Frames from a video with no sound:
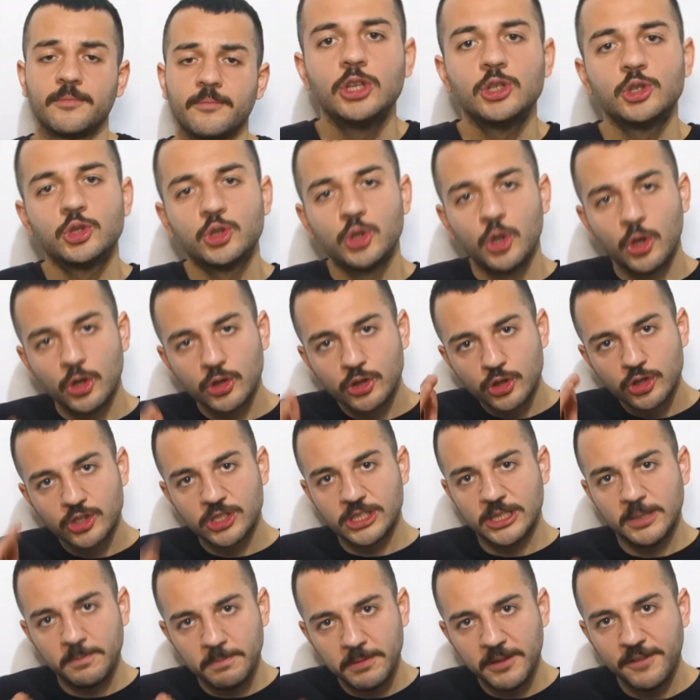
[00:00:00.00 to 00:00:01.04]
So to
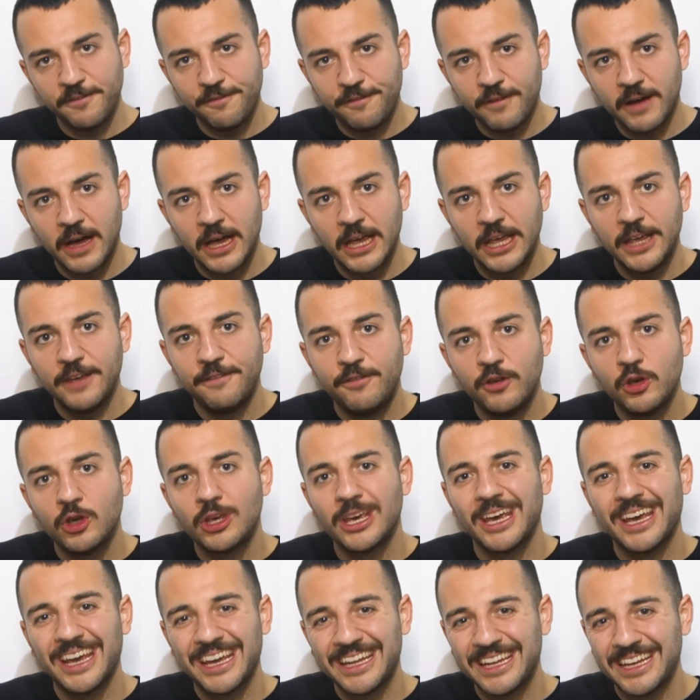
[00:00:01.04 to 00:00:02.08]
simplify, if you
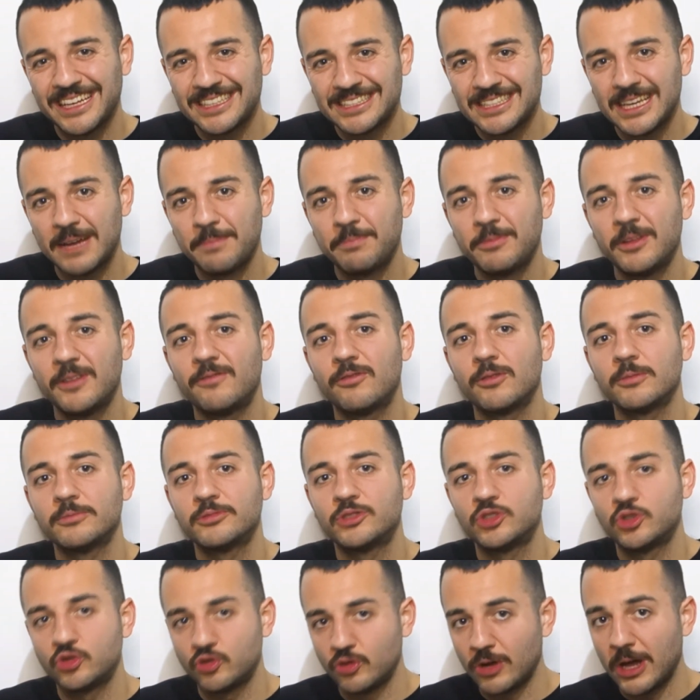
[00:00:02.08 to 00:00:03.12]
can get accepted from
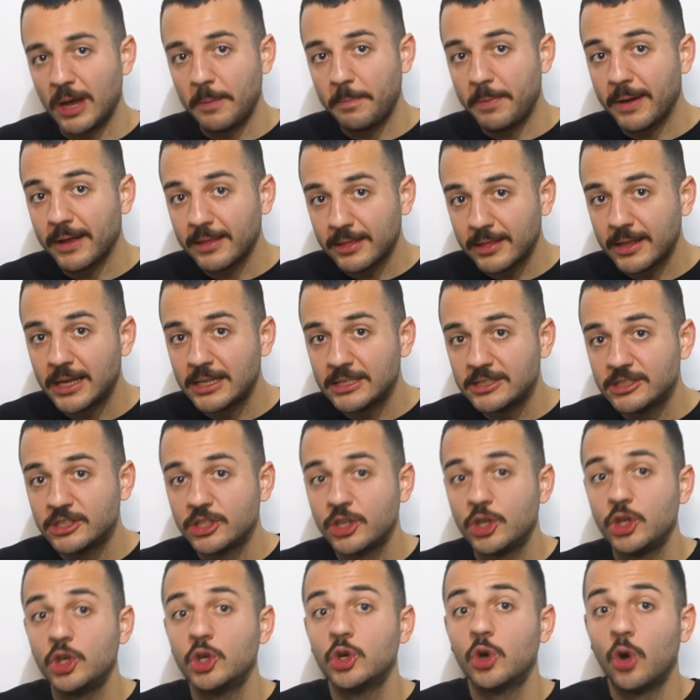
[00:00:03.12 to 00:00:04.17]
Stripe Atlas,
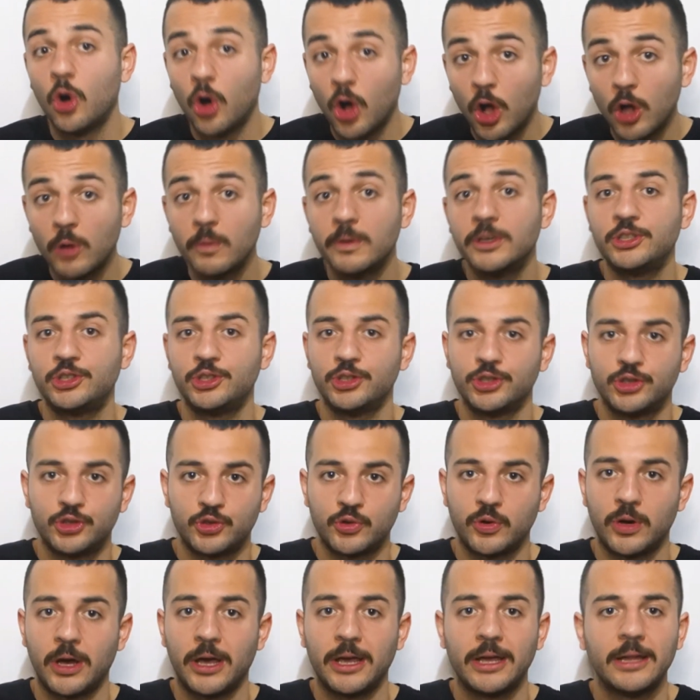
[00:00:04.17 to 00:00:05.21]
you always should
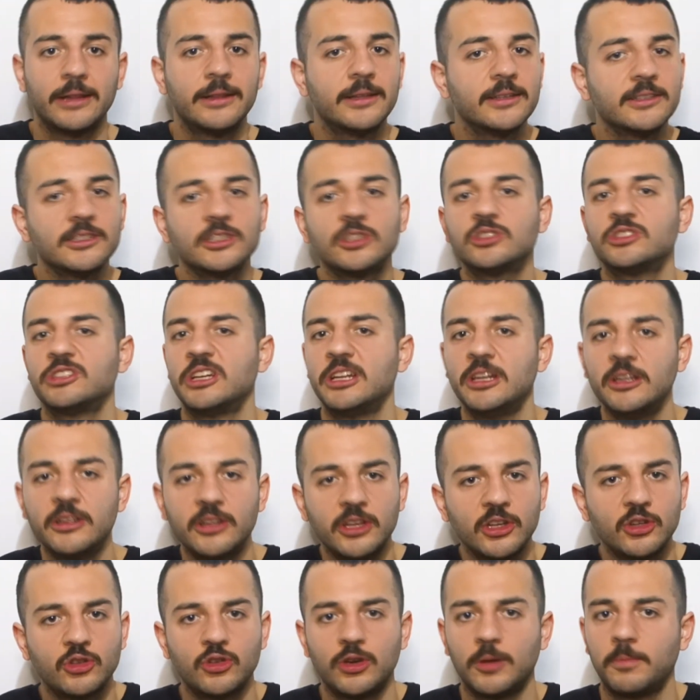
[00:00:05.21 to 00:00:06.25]
try. It doesn't cost
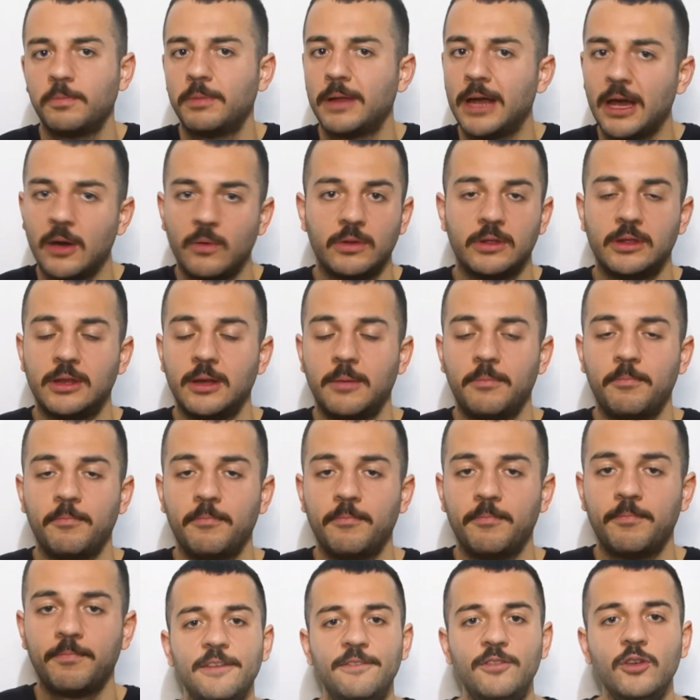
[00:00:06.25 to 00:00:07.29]
anything to apply with them.
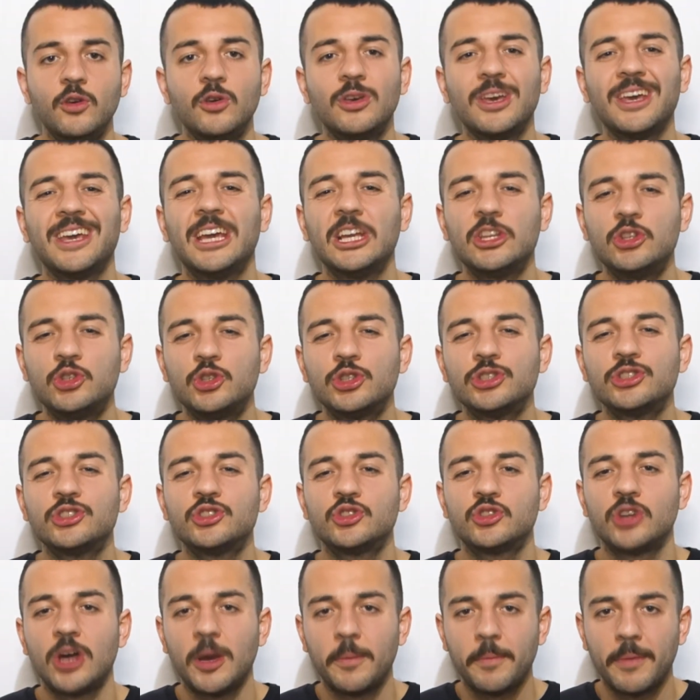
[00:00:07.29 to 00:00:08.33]
If you can get your
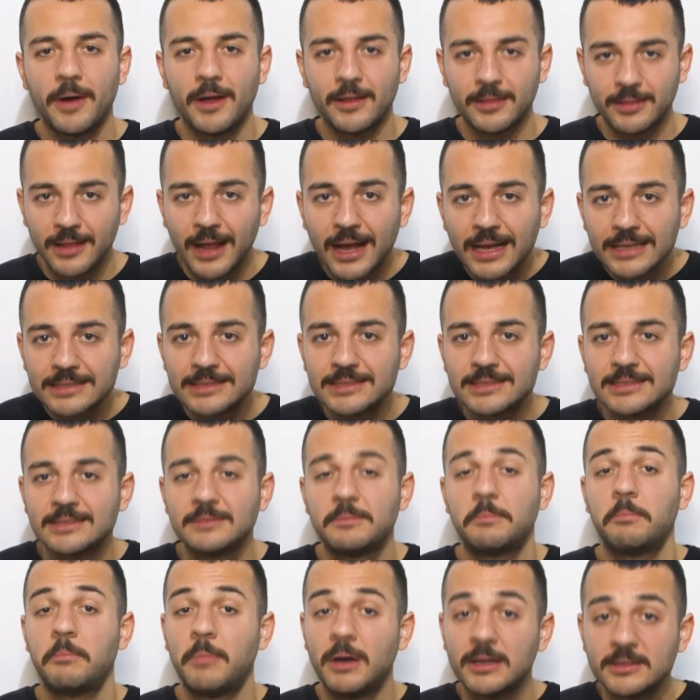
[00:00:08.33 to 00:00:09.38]
Stripe Atlas,
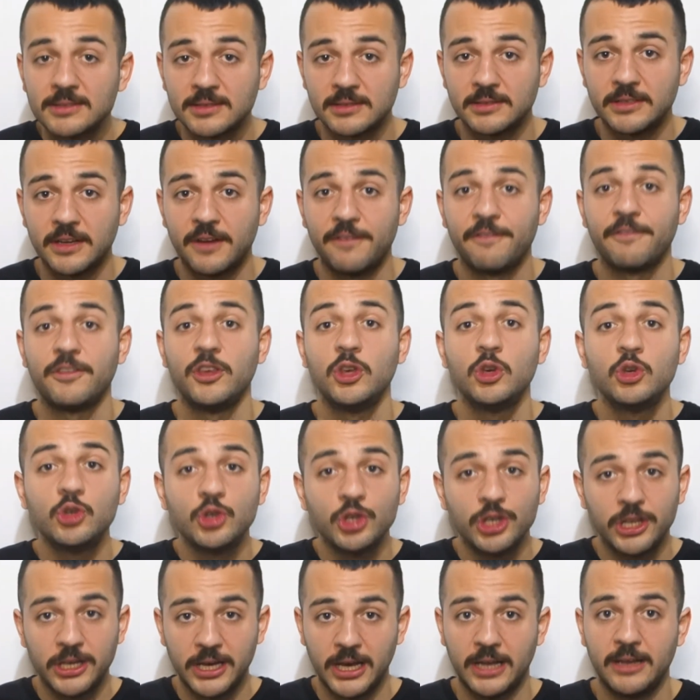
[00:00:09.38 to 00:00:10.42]
mazel tov, you
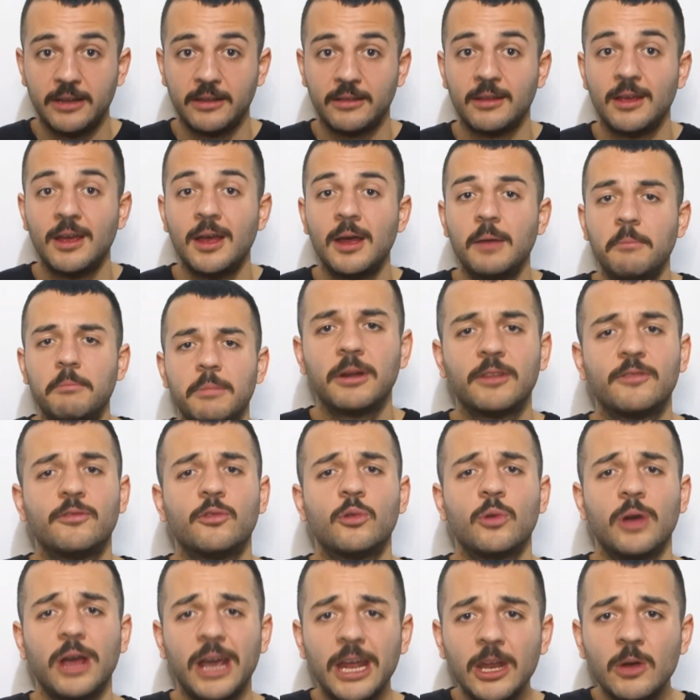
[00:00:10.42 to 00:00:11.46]
should get it. But
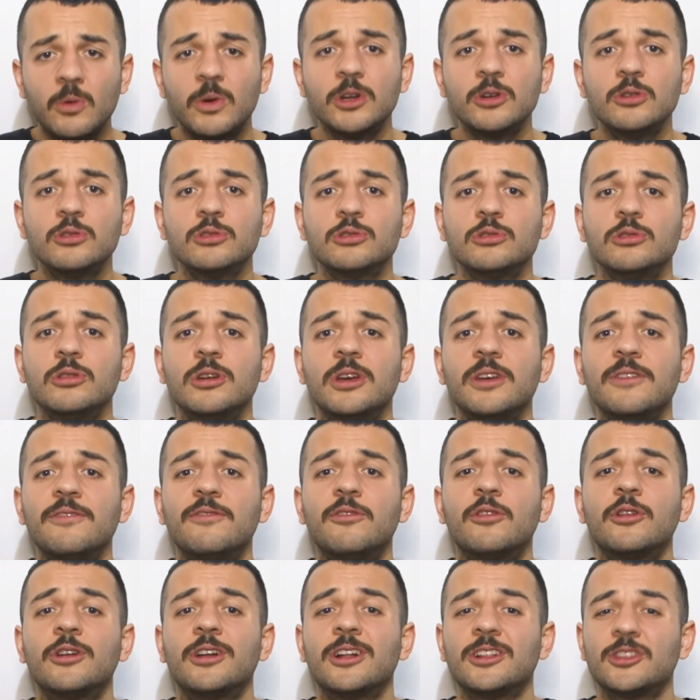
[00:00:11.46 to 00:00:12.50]
for anyone who's looking
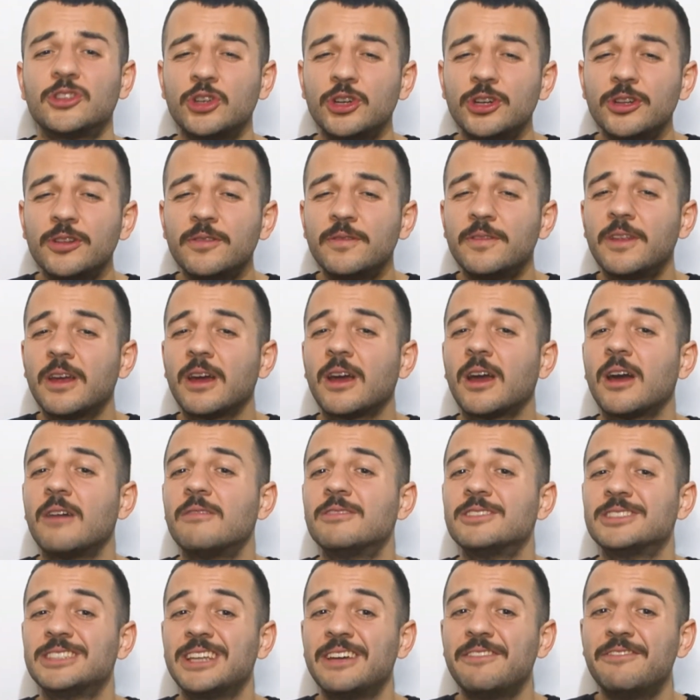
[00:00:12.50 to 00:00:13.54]
for an alternative that
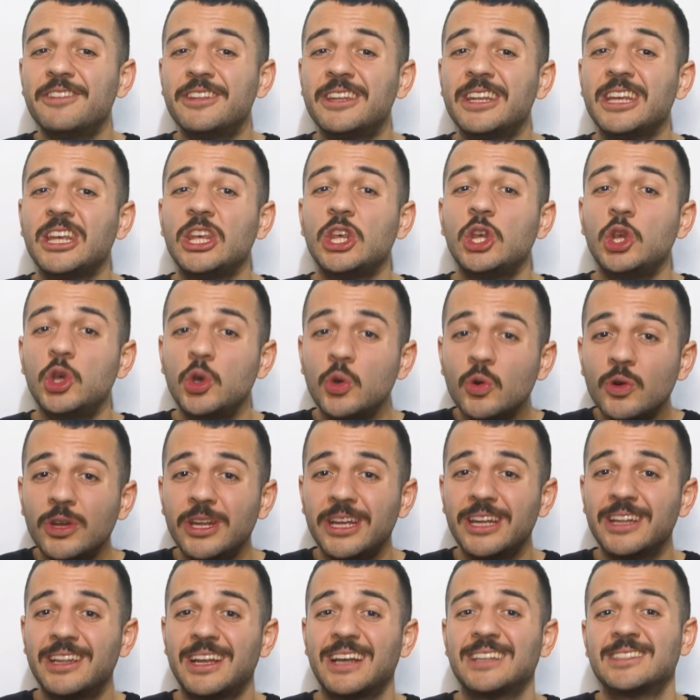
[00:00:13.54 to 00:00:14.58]
covers everything you
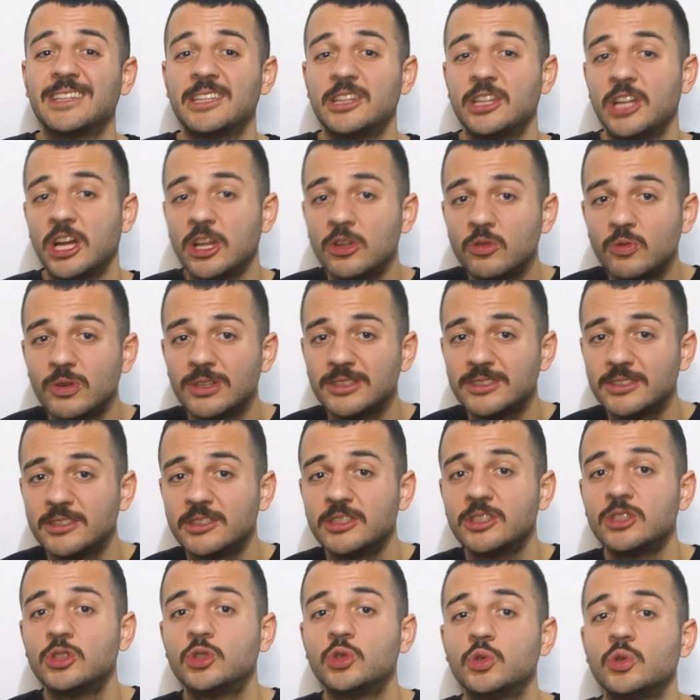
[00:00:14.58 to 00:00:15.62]
need as a
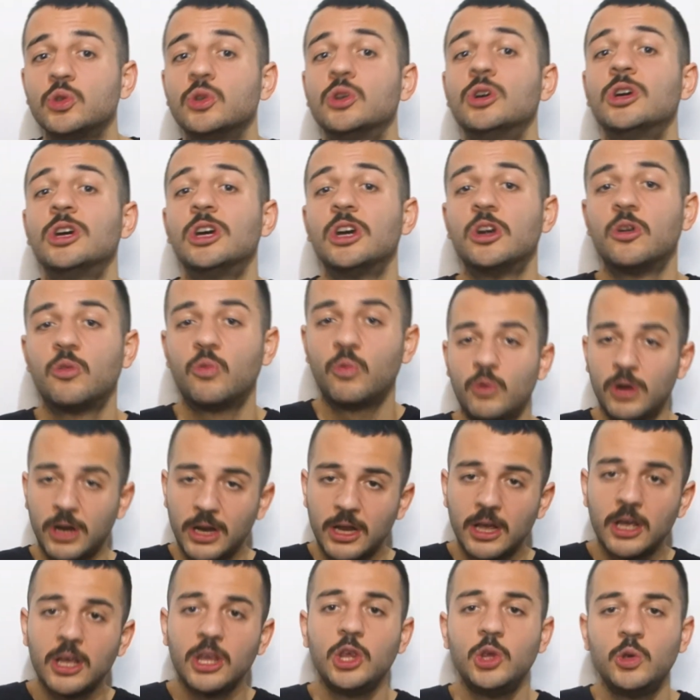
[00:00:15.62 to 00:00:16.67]
non-resident to run
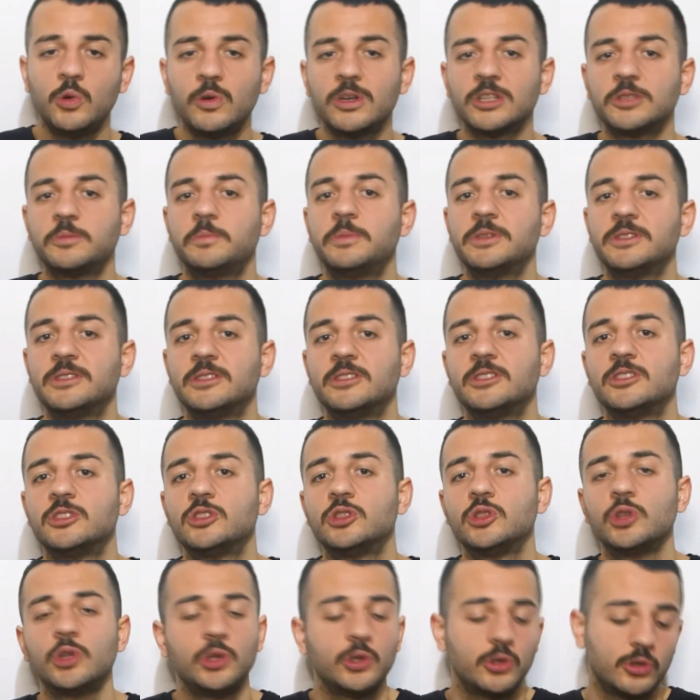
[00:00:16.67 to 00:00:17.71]
a US business
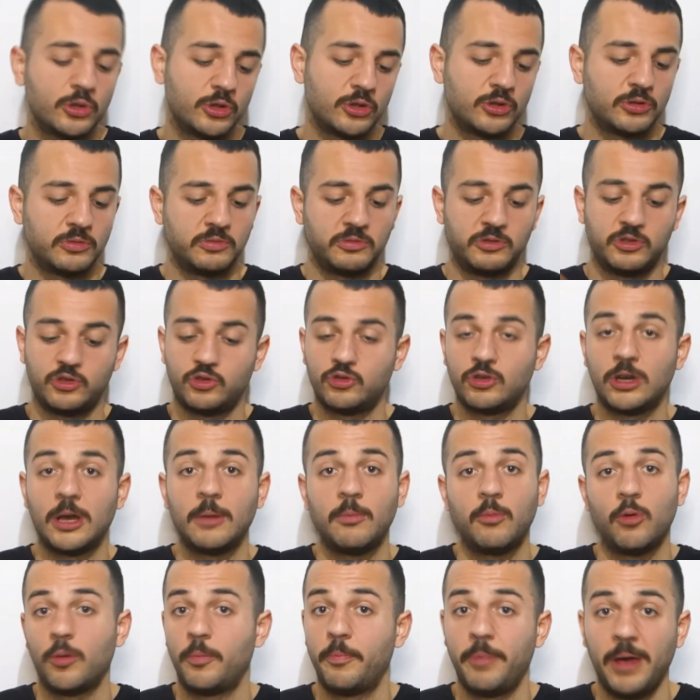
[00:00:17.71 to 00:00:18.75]
to use
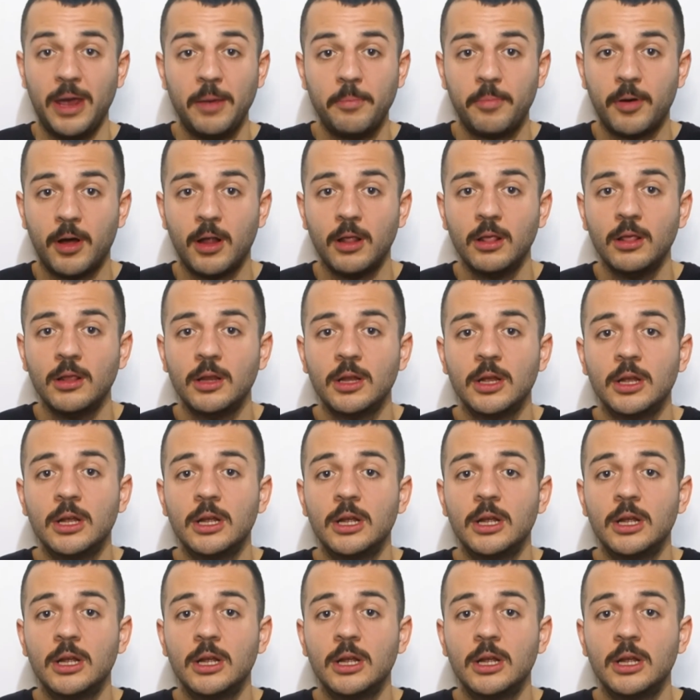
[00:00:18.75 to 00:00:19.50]
Stripe or PayPal,